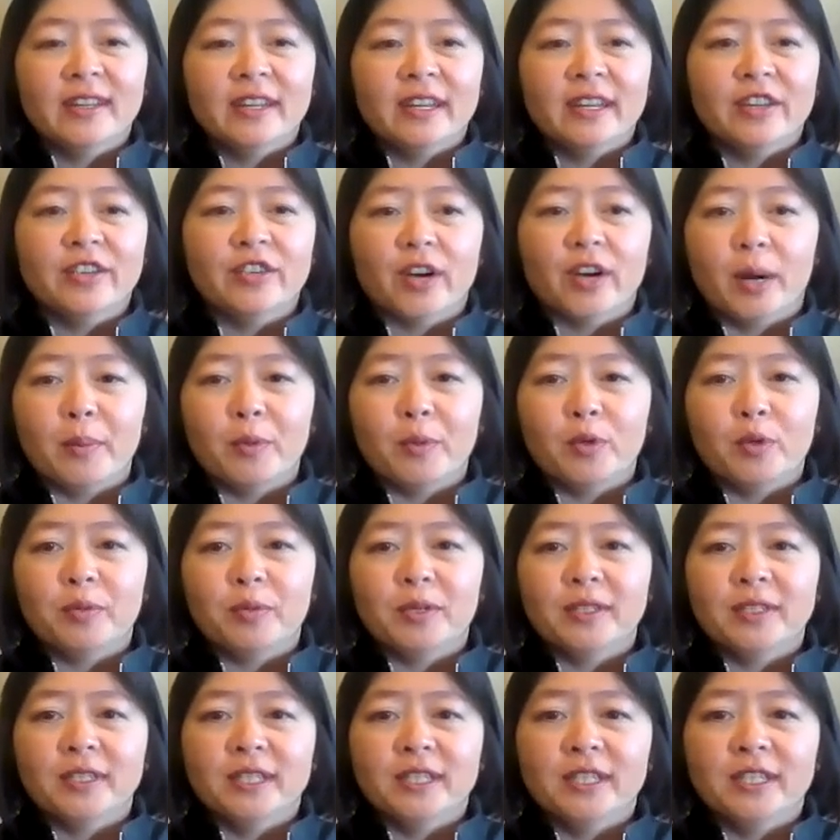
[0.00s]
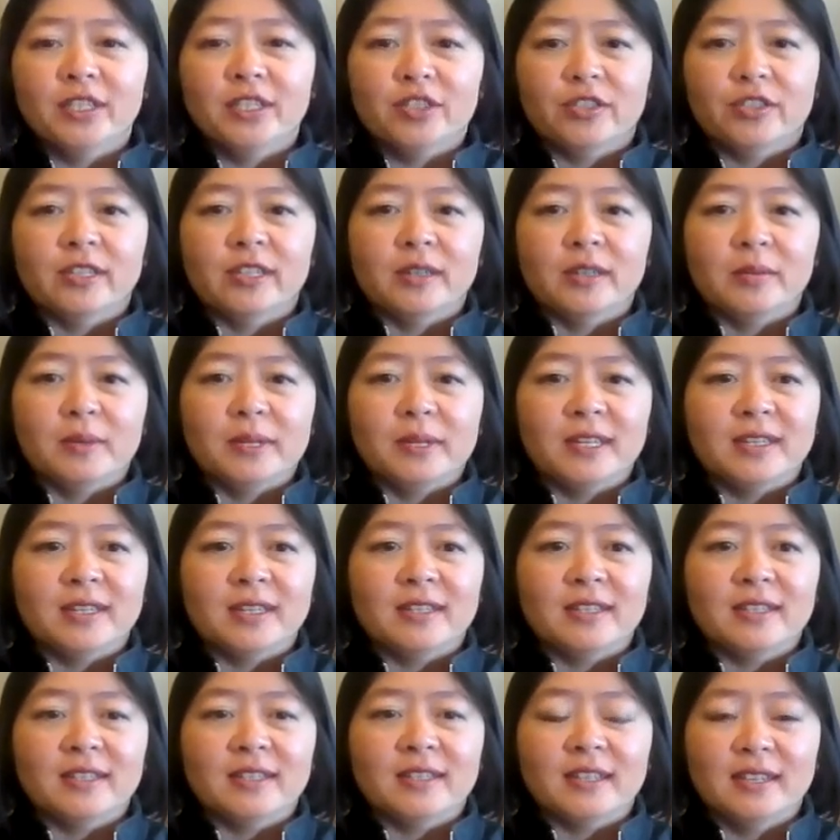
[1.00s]
interoperability journey,
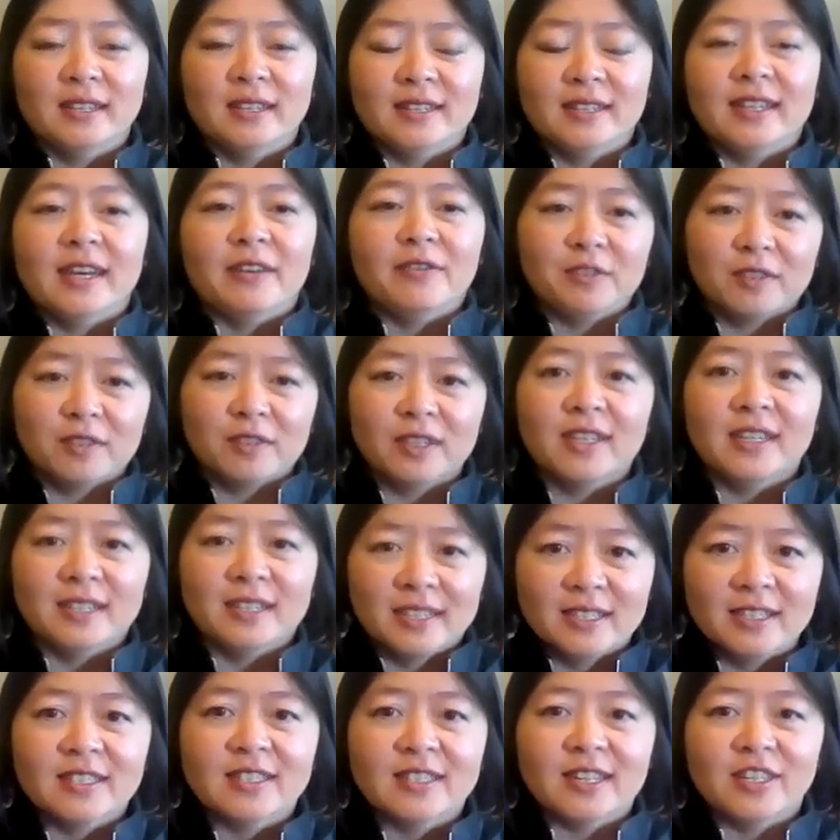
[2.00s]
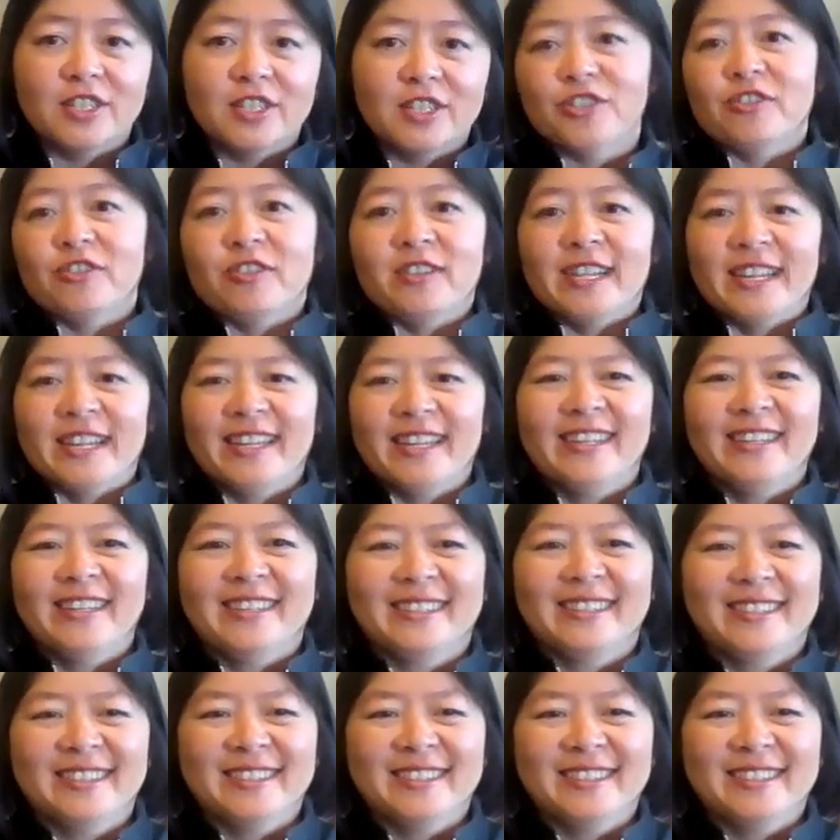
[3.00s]
because it definitely is a journey.